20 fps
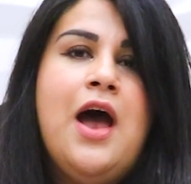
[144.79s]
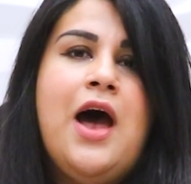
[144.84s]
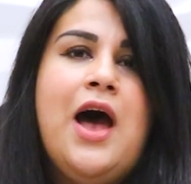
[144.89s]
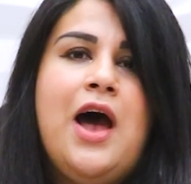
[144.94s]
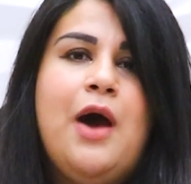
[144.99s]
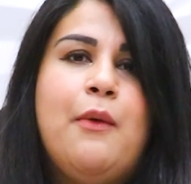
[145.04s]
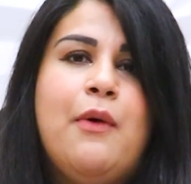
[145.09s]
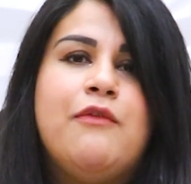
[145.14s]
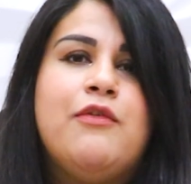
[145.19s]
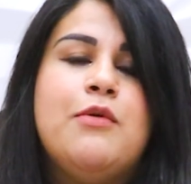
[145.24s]

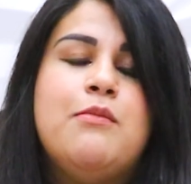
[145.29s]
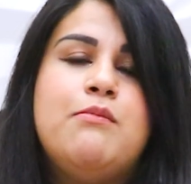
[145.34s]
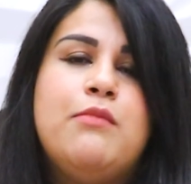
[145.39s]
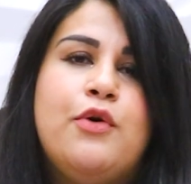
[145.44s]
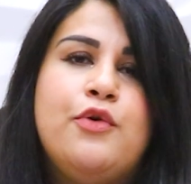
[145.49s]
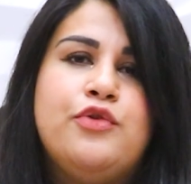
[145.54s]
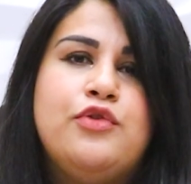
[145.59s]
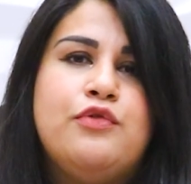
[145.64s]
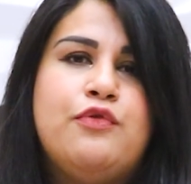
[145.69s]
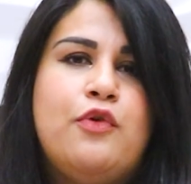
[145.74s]
However,
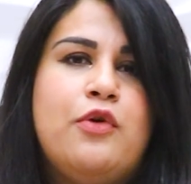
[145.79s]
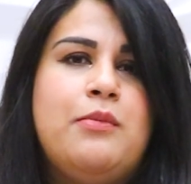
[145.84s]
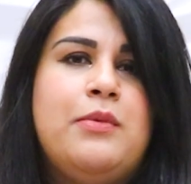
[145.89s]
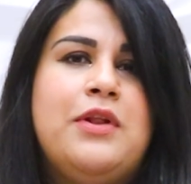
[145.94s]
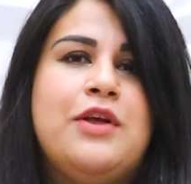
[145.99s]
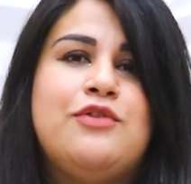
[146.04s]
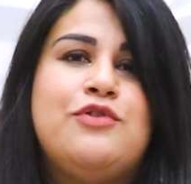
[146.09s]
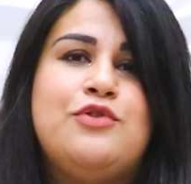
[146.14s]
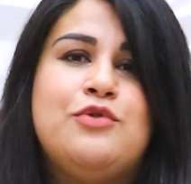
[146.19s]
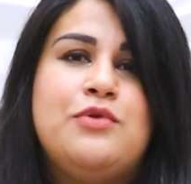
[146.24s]
most
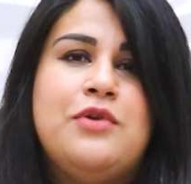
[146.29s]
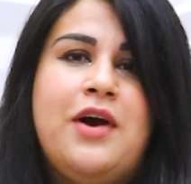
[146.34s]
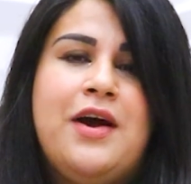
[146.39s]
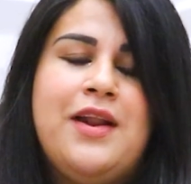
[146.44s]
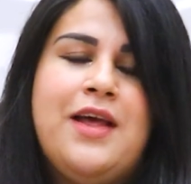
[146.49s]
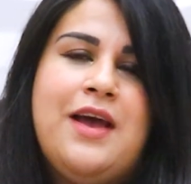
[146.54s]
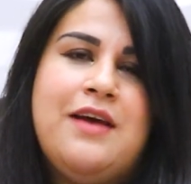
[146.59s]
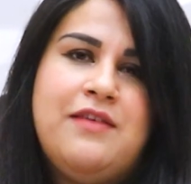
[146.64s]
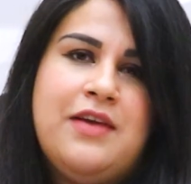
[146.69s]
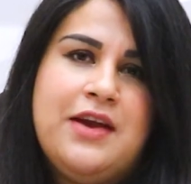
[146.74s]
formulas do
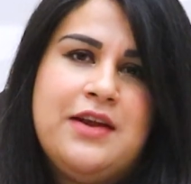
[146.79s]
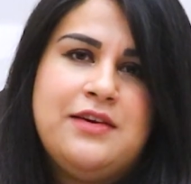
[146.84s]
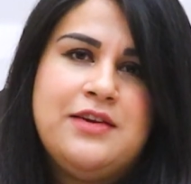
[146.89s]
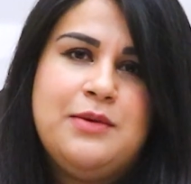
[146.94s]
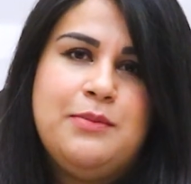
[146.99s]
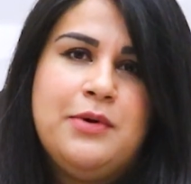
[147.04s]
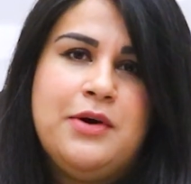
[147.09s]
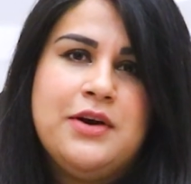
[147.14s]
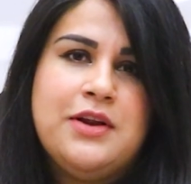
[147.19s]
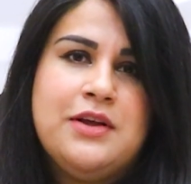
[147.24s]
not have
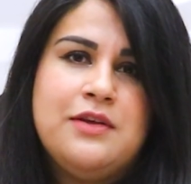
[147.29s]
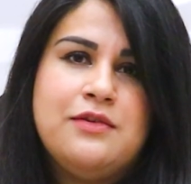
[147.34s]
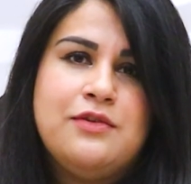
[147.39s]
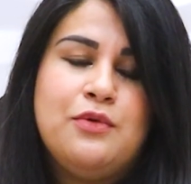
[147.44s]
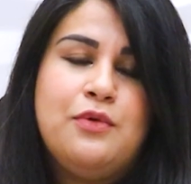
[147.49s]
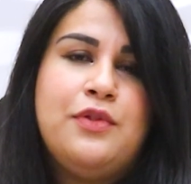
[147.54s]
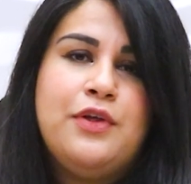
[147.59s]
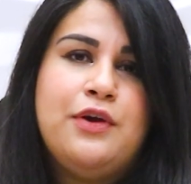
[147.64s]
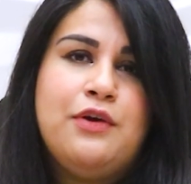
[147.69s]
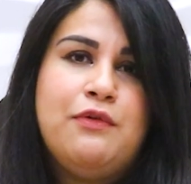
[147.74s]
antibodies.
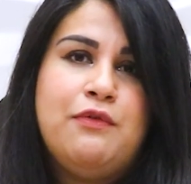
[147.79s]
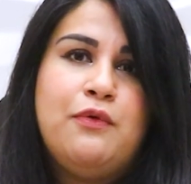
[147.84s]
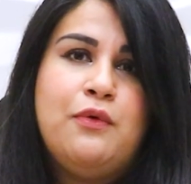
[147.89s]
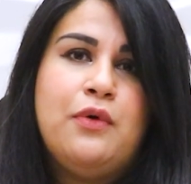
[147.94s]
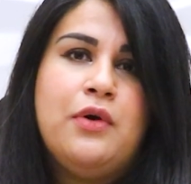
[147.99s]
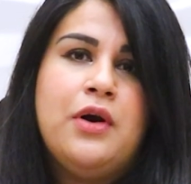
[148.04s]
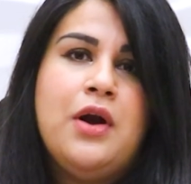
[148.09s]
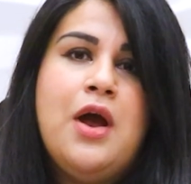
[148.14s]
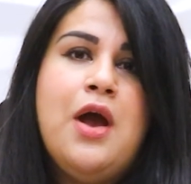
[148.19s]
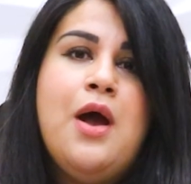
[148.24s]
So
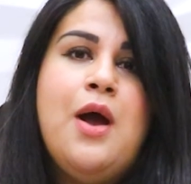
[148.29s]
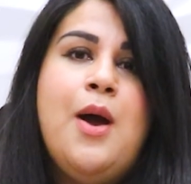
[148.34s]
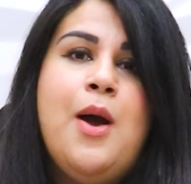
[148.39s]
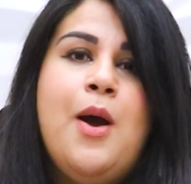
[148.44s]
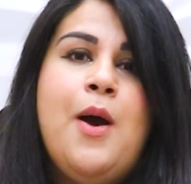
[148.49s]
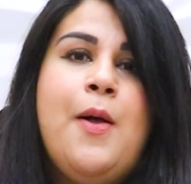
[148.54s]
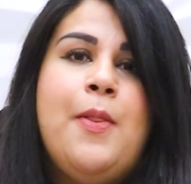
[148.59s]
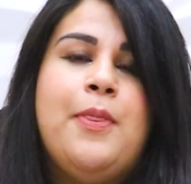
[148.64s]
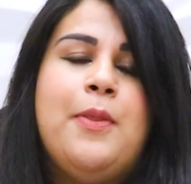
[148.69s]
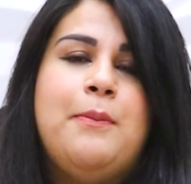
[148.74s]
therefore,
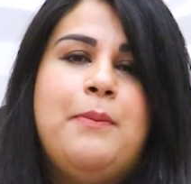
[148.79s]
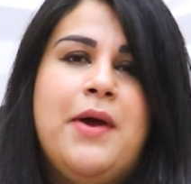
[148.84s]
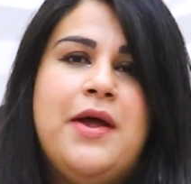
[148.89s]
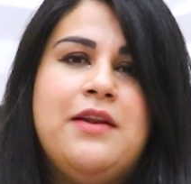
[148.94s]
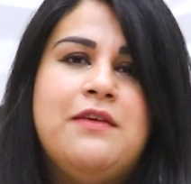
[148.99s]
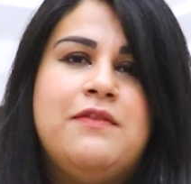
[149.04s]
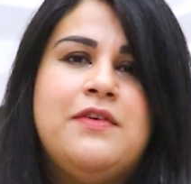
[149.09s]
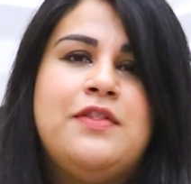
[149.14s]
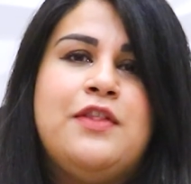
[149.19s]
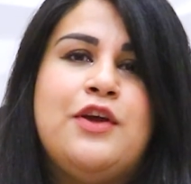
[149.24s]
the
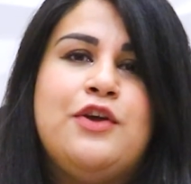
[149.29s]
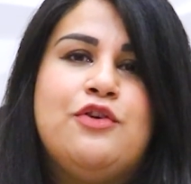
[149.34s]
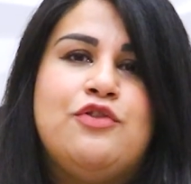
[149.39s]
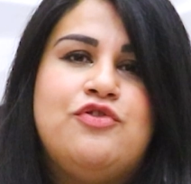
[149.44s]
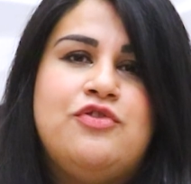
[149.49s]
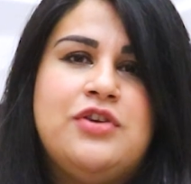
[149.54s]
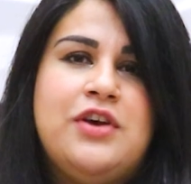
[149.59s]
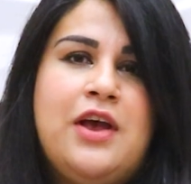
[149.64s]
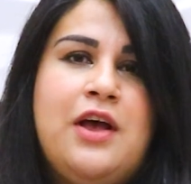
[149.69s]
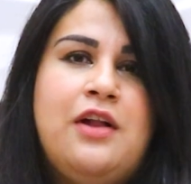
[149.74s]
benefit that your
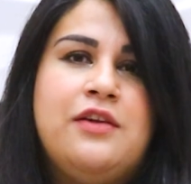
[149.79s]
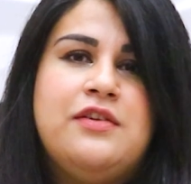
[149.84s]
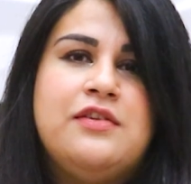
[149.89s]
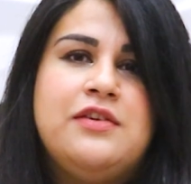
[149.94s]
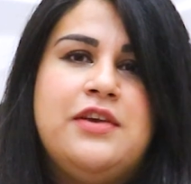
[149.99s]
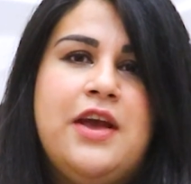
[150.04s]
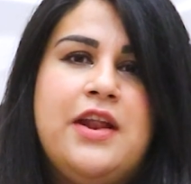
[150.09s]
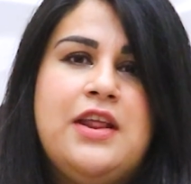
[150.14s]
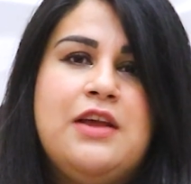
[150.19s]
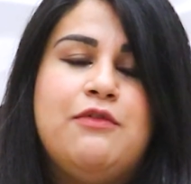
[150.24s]
child is
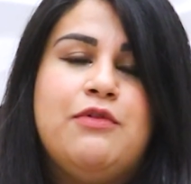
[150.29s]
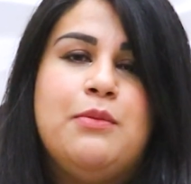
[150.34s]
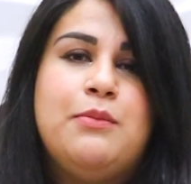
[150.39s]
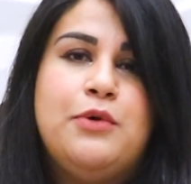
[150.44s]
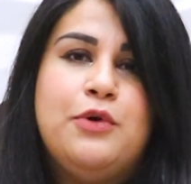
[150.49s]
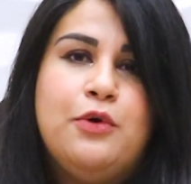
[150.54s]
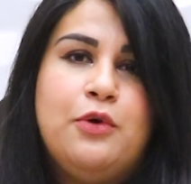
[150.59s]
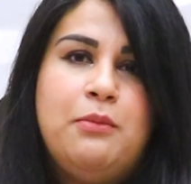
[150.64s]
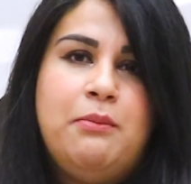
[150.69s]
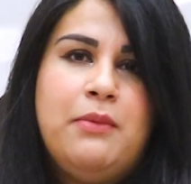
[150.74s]
getting from
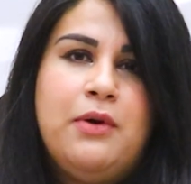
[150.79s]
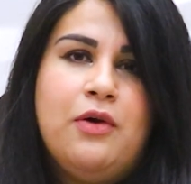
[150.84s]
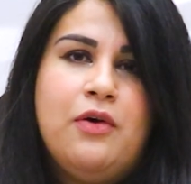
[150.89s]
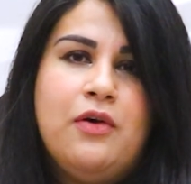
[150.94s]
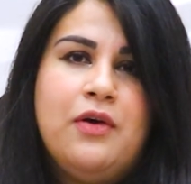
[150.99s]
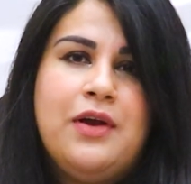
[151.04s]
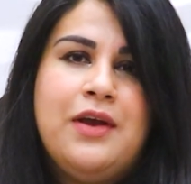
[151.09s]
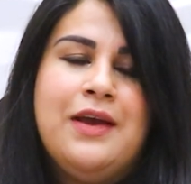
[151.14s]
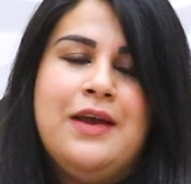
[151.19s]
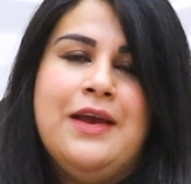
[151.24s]
your
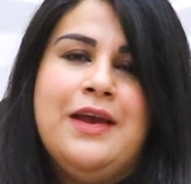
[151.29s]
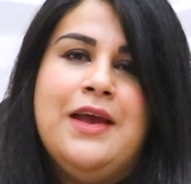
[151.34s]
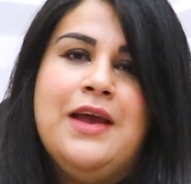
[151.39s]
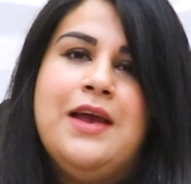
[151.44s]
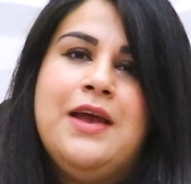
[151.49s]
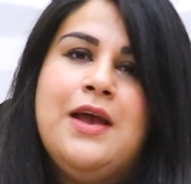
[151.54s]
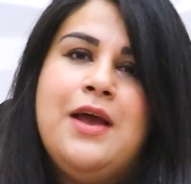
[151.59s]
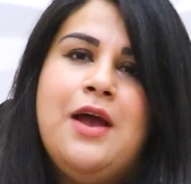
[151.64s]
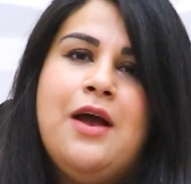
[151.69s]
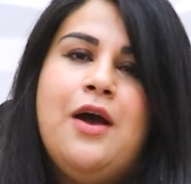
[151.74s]
milk
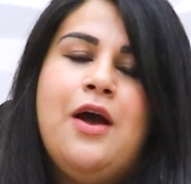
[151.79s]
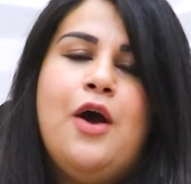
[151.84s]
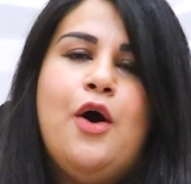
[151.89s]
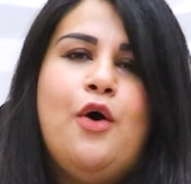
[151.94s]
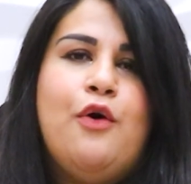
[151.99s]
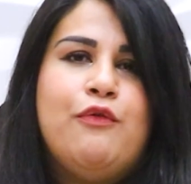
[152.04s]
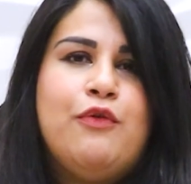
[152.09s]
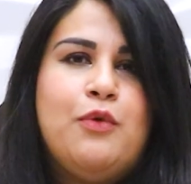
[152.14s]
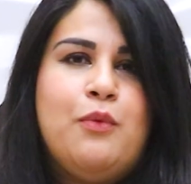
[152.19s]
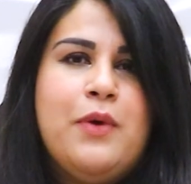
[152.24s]

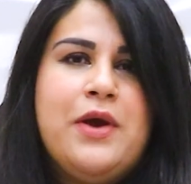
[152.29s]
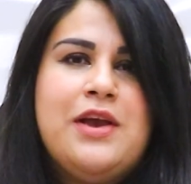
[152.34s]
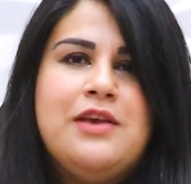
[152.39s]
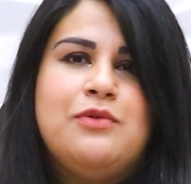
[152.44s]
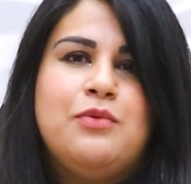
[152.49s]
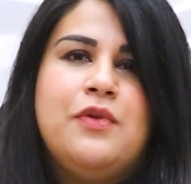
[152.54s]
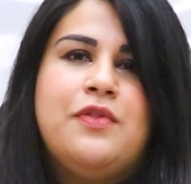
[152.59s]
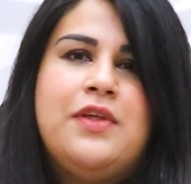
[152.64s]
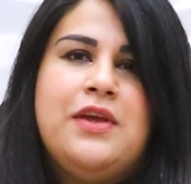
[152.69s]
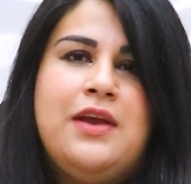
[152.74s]

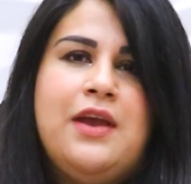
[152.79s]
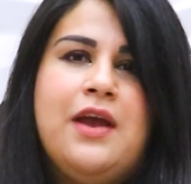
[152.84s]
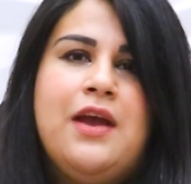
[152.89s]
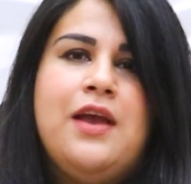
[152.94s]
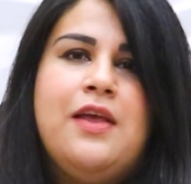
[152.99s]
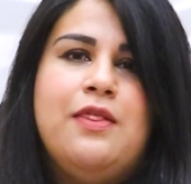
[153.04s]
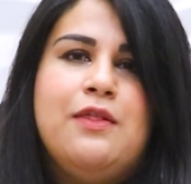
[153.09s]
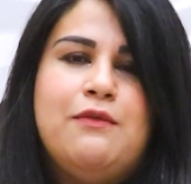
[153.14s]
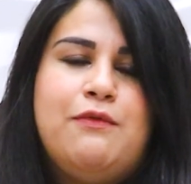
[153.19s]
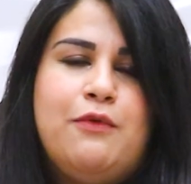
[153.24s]
outweighs what they
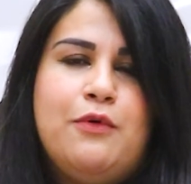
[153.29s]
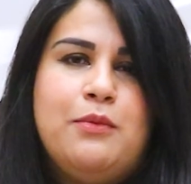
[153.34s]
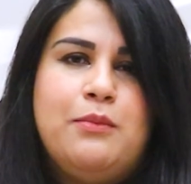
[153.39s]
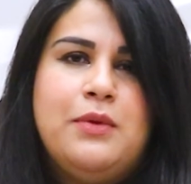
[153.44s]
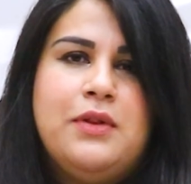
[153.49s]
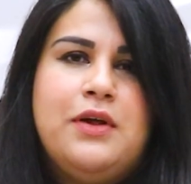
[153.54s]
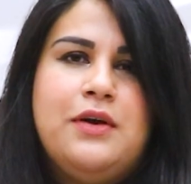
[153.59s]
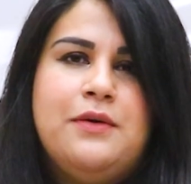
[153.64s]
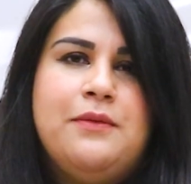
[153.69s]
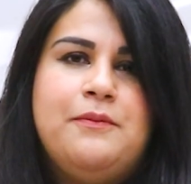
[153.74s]
get in the
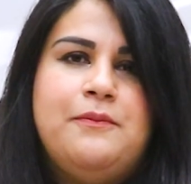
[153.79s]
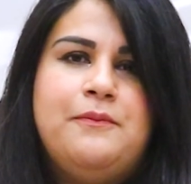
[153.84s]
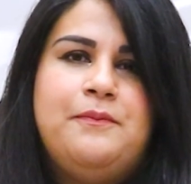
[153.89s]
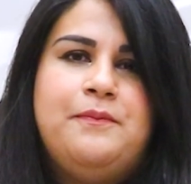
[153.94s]
formula.